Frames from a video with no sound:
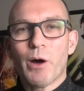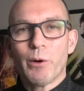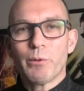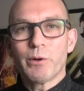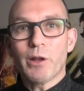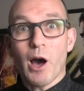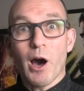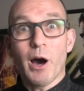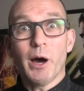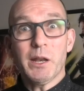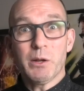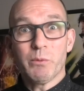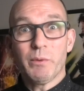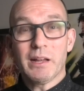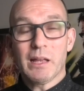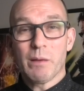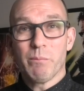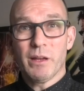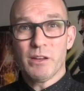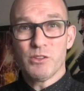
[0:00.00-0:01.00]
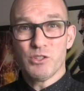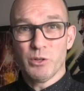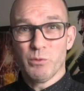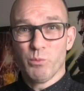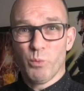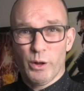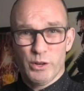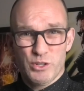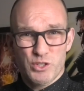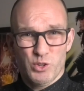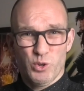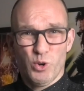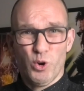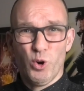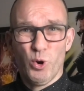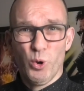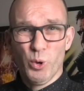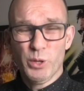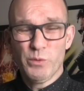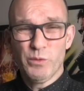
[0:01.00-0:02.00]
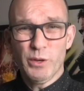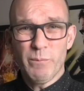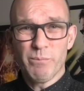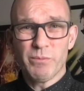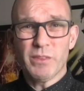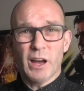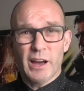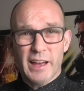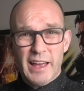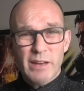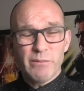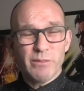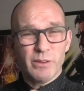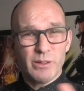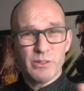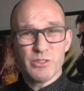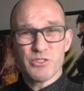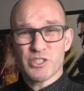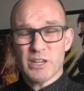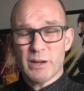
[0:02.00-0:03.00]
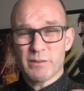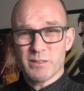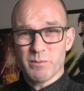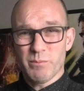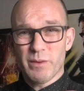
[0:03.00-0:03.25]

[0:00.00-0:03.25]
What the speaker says: I would highly recommend you watch all of it. I have used chapter